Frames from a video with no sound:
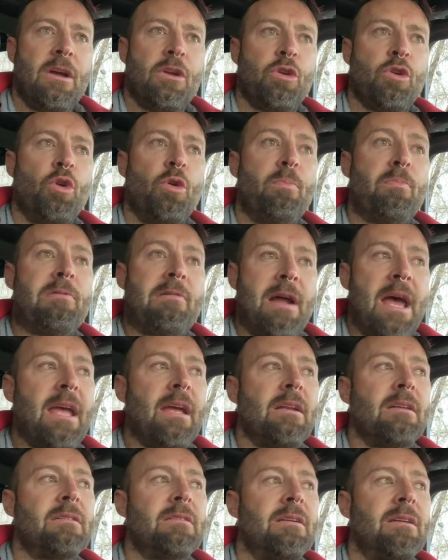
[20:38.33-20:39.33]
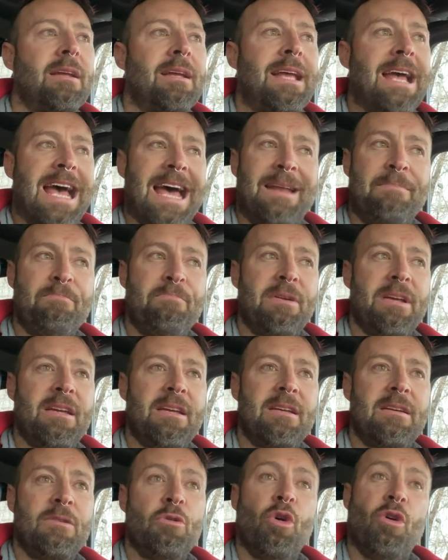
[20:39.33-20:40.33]
Your brain can
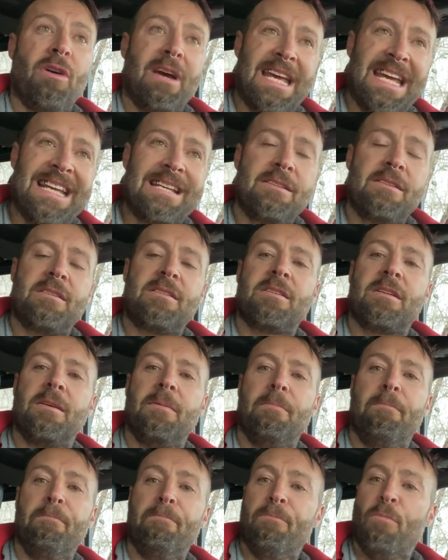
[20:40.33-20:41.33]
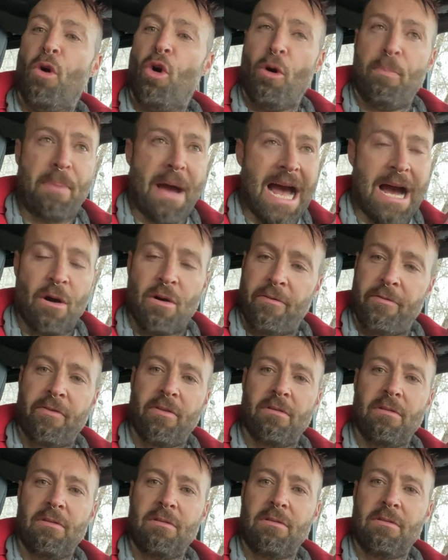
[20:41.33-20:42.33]
be or is more
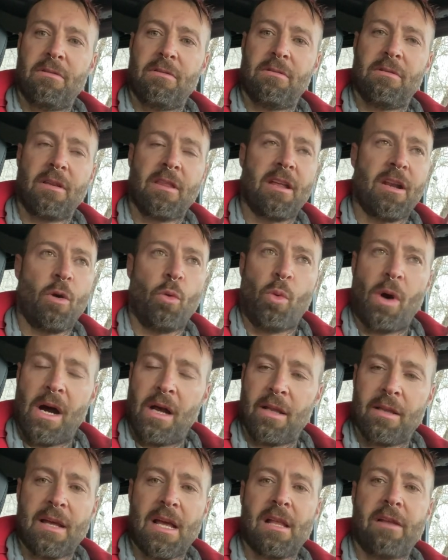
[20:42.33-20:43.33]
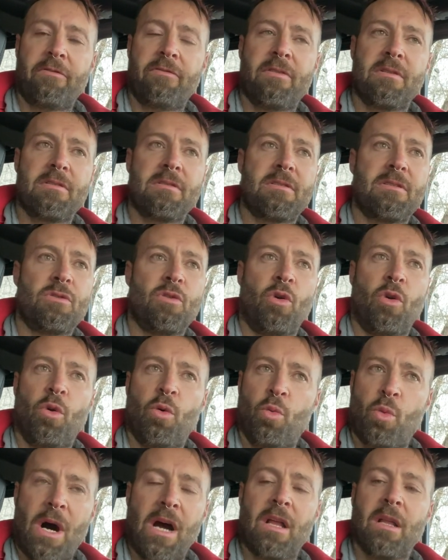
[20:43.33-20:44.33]
powerful than a wild elephant
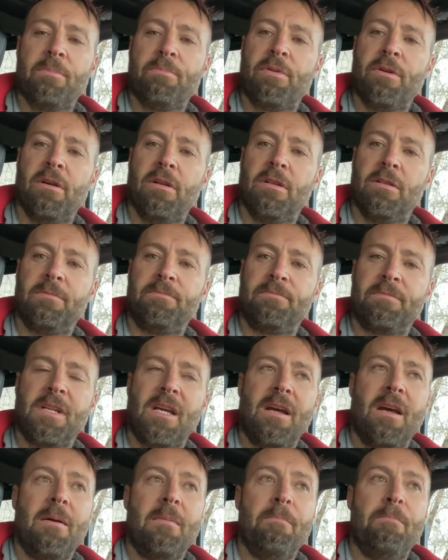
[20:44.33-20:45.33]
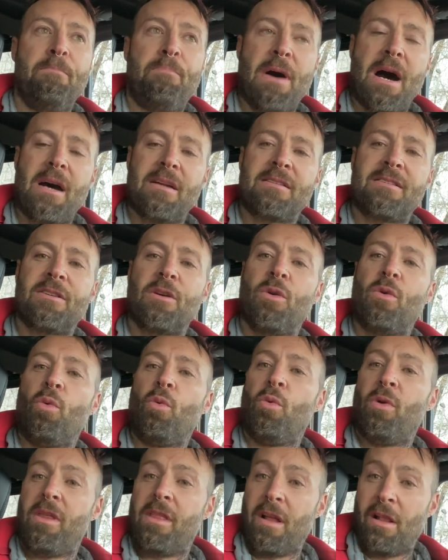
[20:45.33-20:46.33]
or wild bull. But
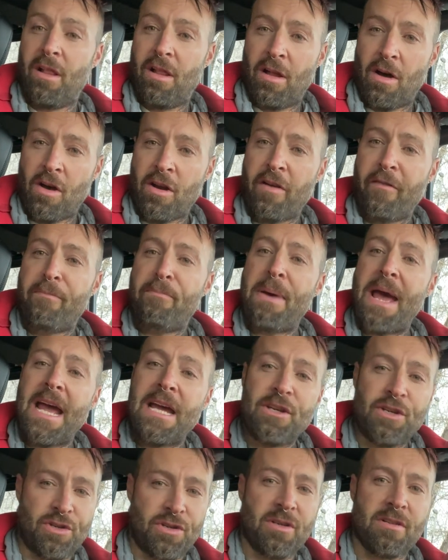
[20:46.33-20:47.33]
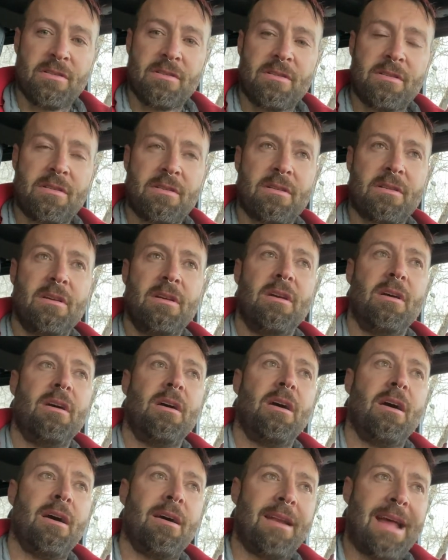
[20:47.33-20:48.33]
with a lot of patience
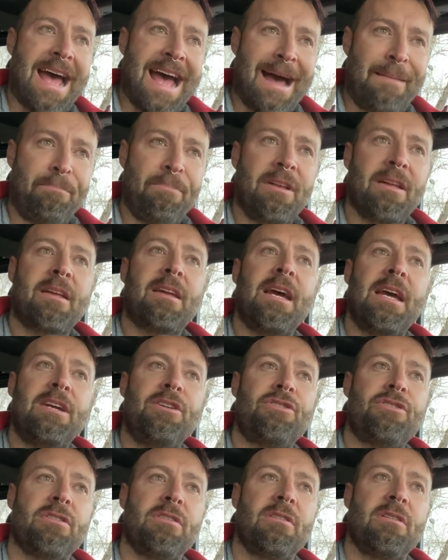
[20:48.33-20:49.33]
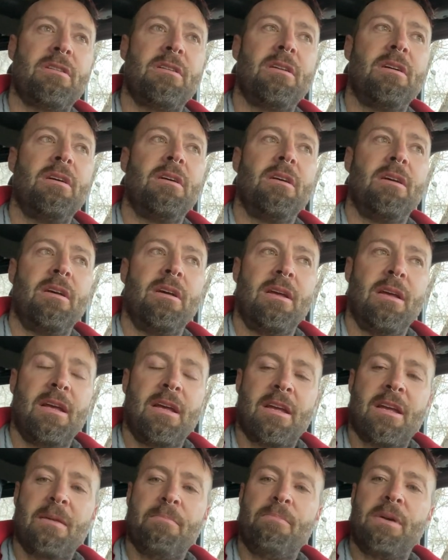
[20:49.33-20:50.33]
and application,
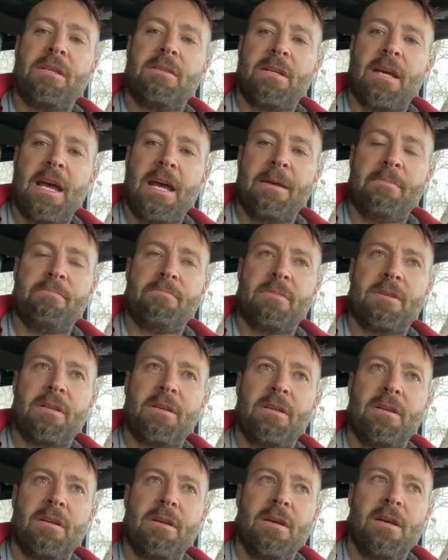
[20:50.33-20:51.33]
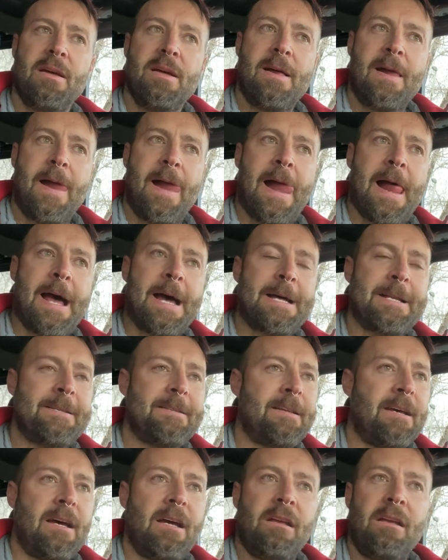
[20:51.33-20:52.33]
it can be tamed.
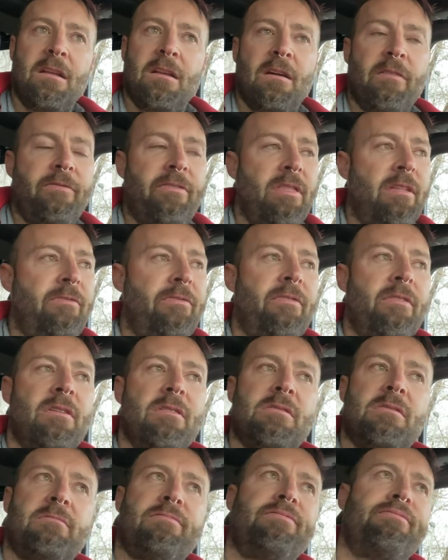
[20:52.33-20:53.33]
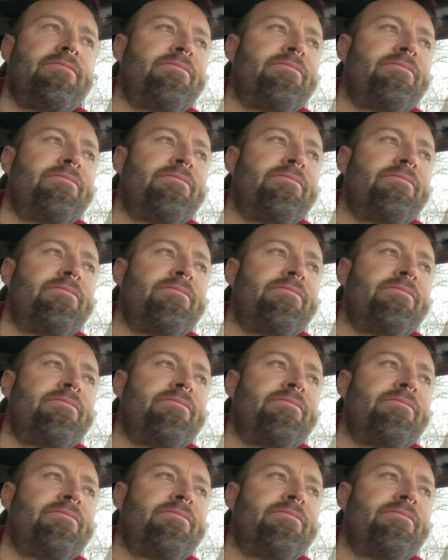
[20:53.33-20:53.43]
And, uh, you know, for the first